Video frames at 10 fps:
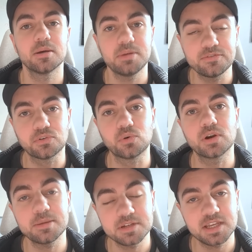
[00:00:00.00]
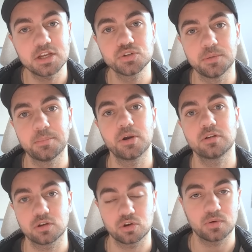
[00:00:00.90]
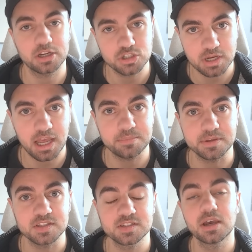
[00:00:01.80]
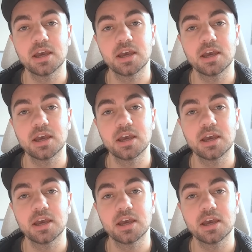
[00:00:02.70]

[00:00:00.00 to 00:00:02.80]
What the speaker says: before a potential market correction happens.